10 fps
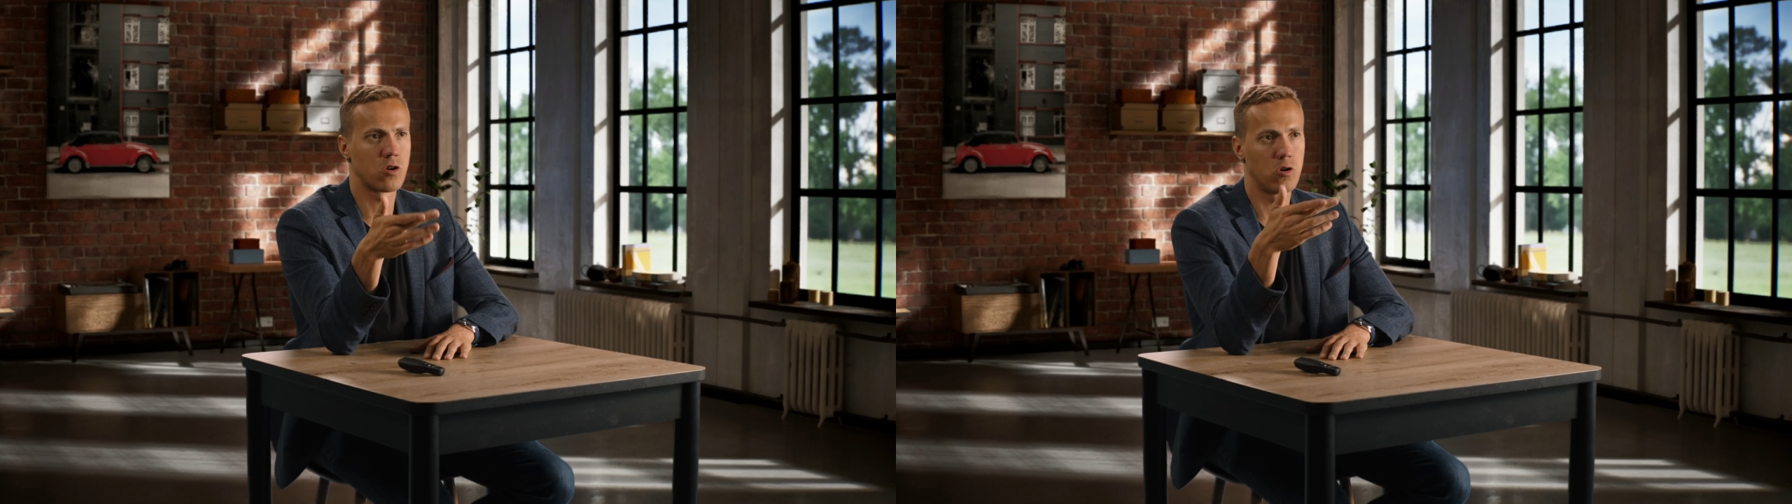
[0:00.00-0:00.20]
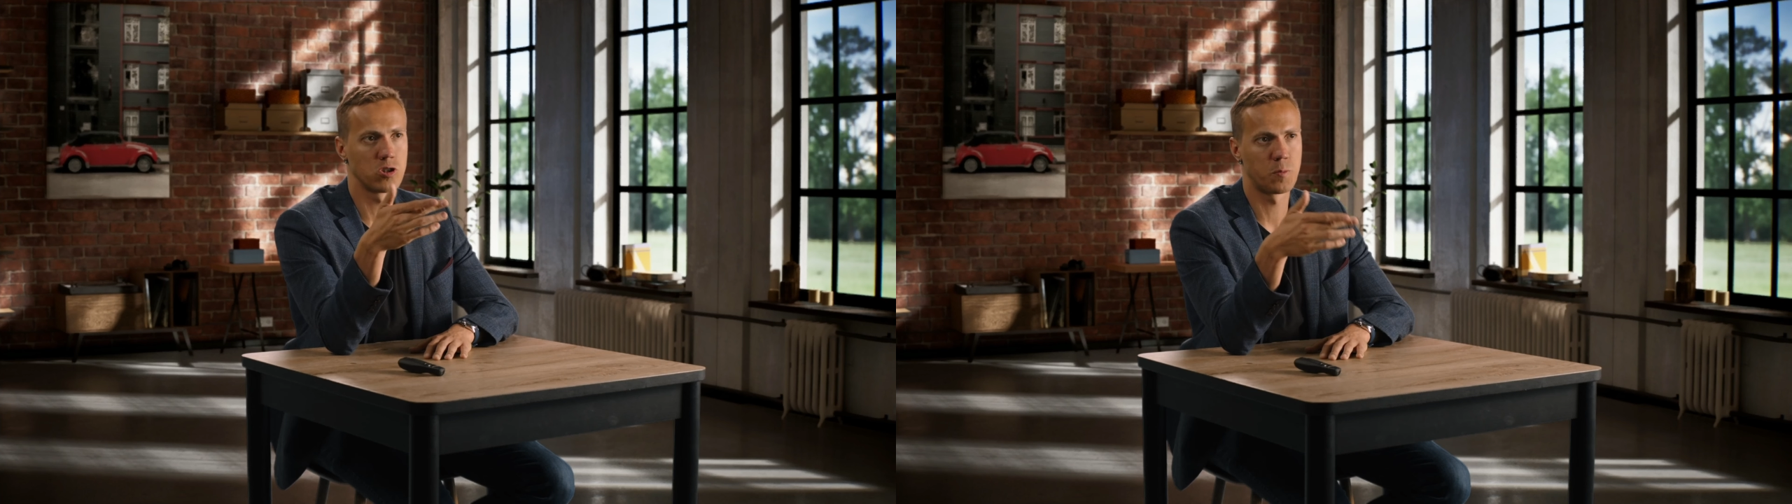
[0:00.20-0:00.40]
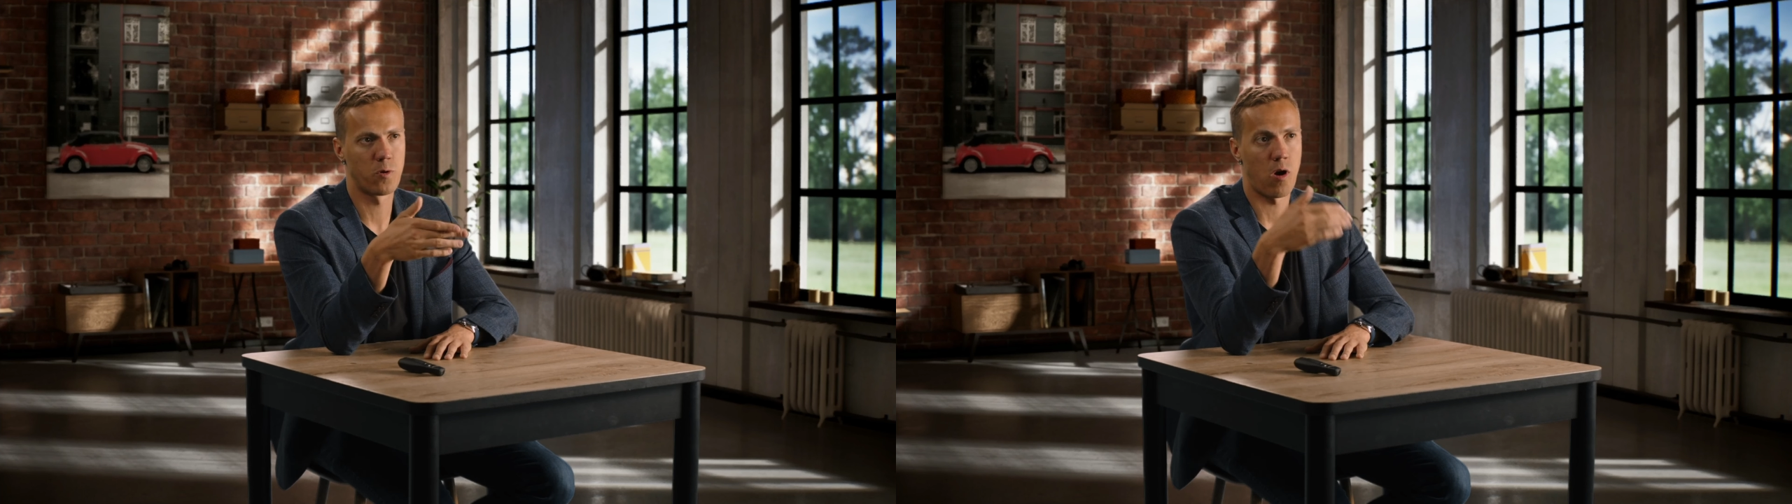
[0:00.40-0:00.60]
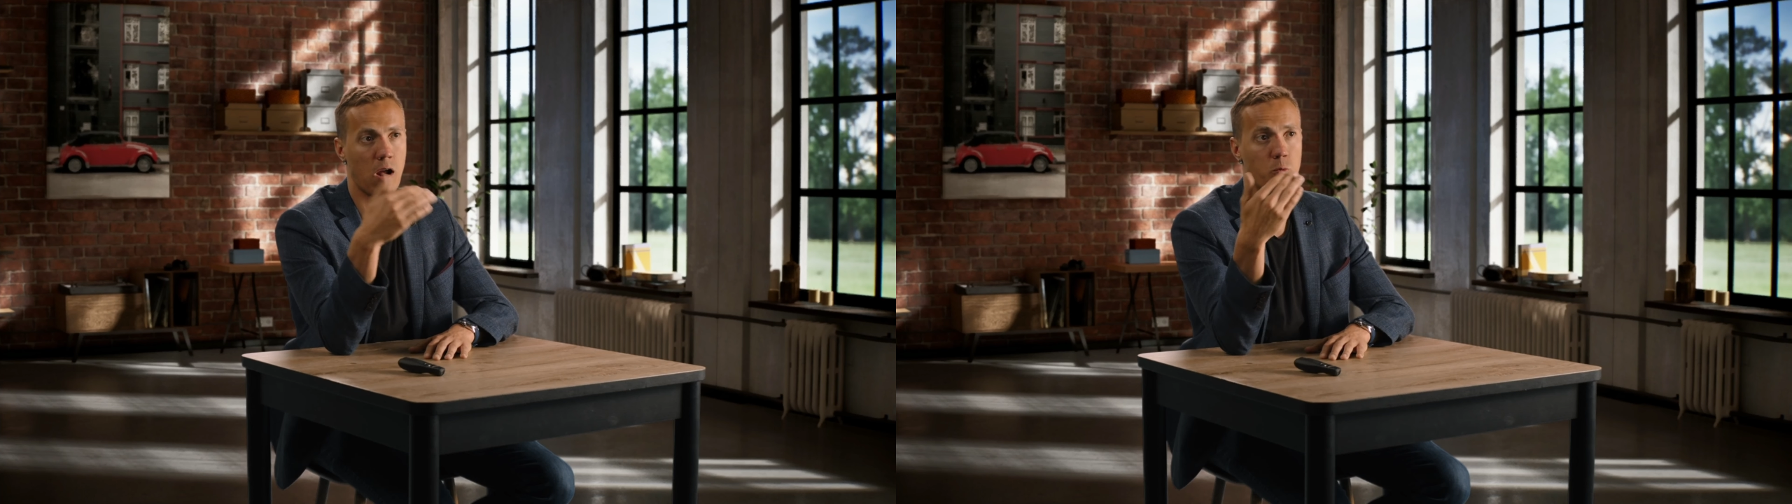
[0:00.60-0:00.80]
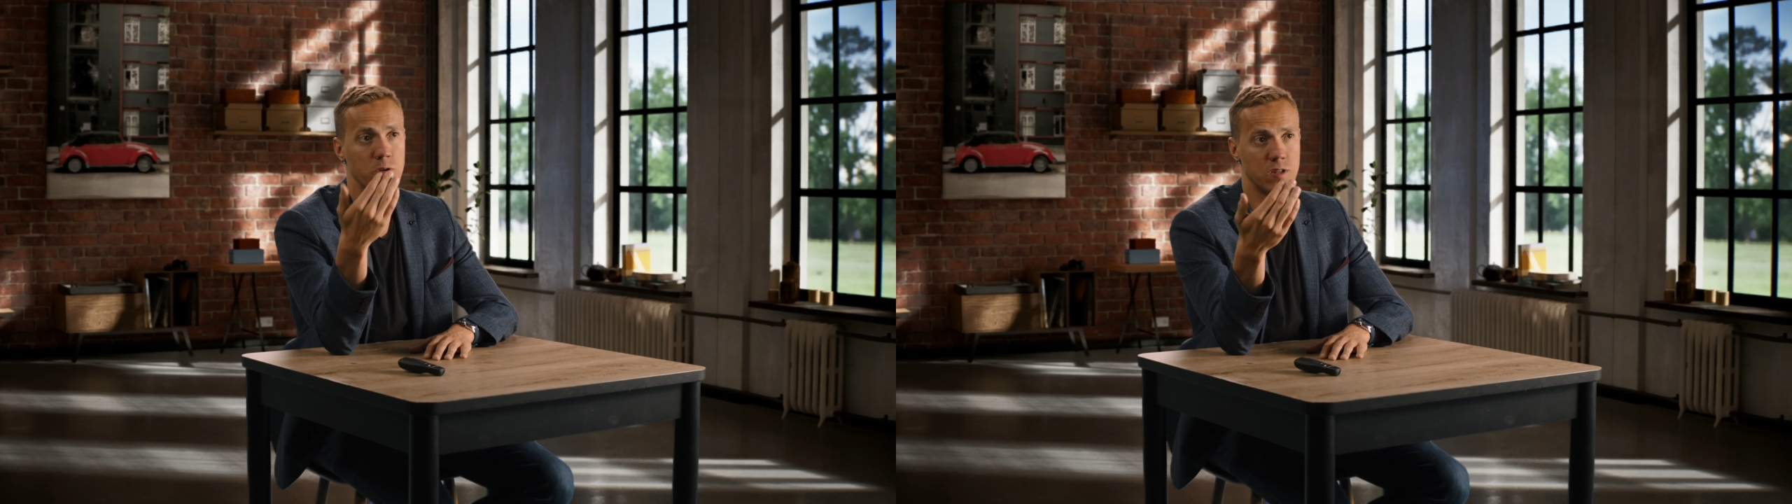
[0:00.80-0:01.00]
cost per
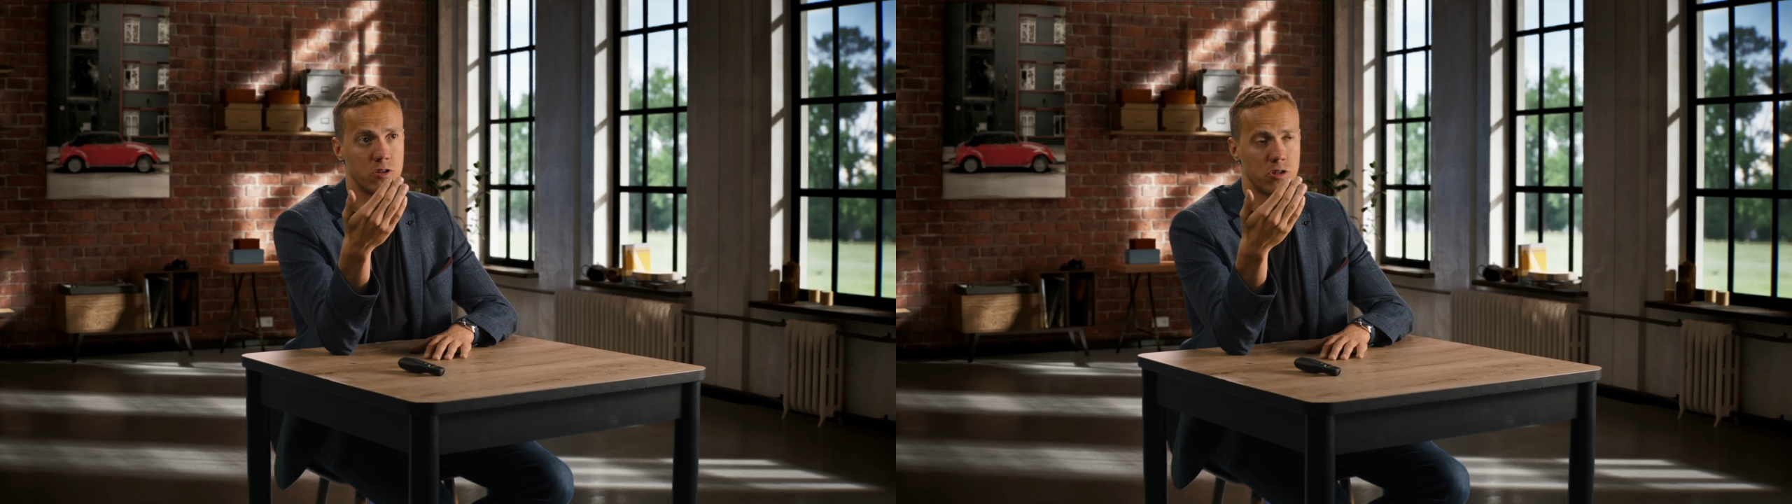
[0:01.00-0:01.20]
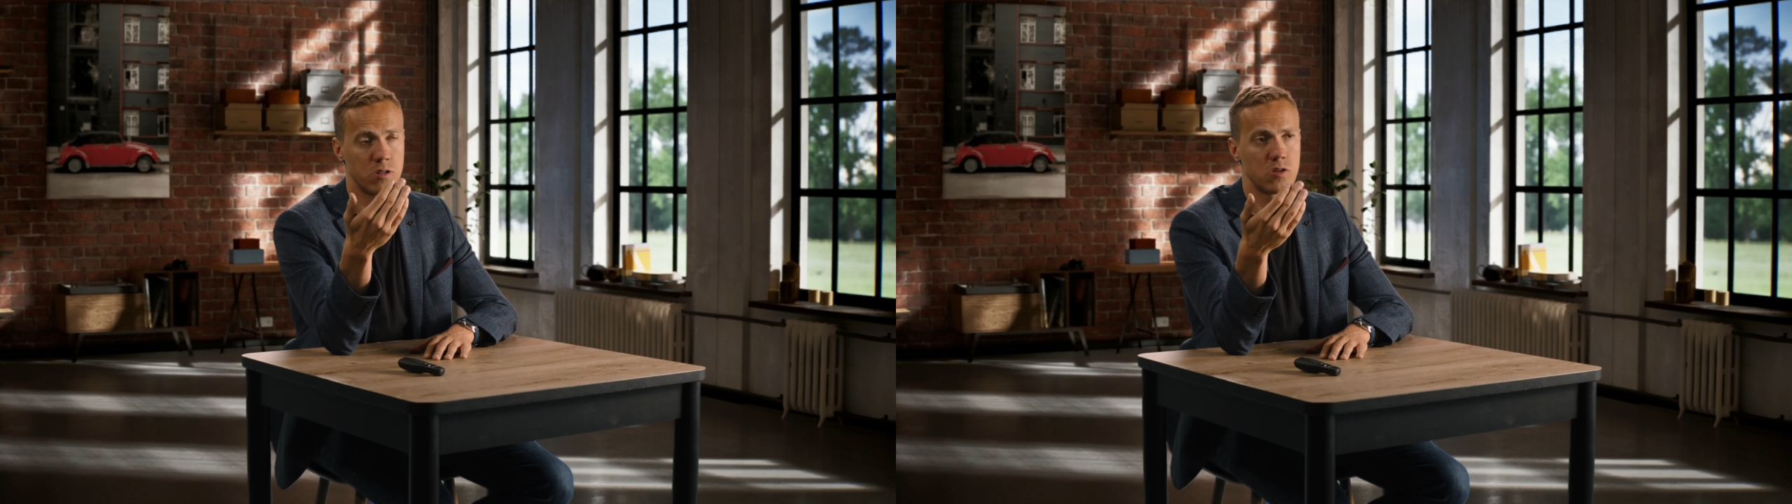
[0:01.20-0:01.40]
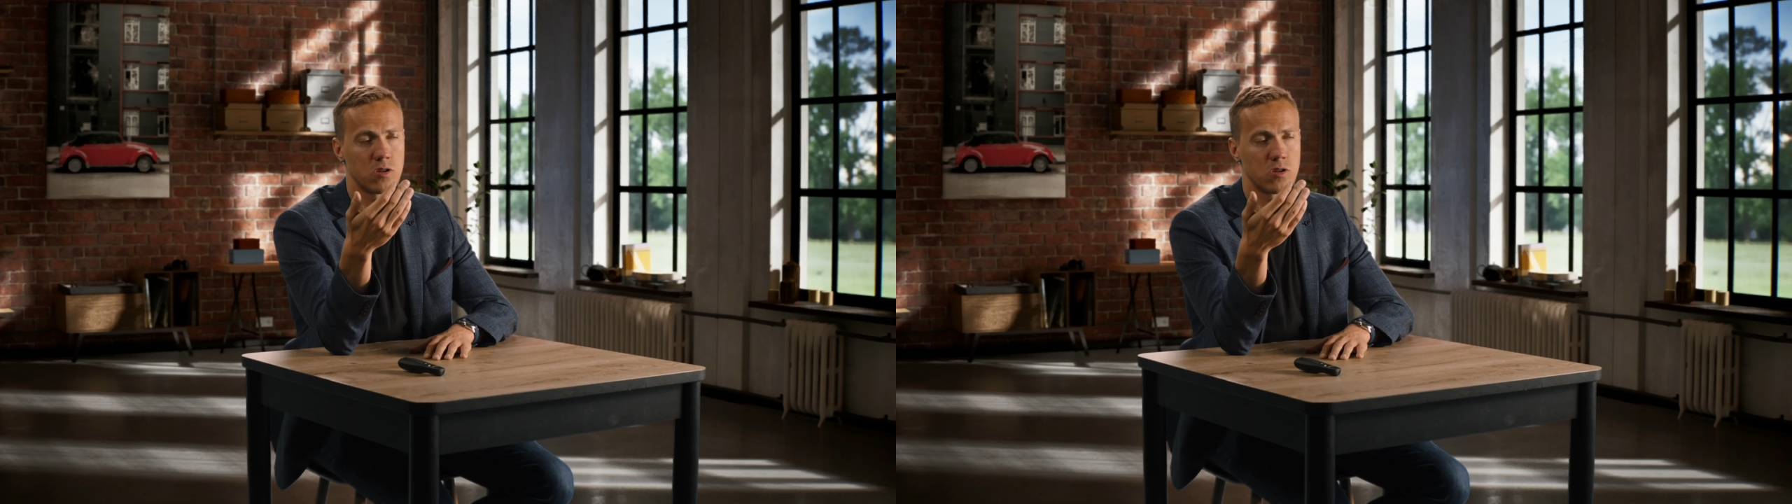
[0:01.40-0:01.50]
acquisition.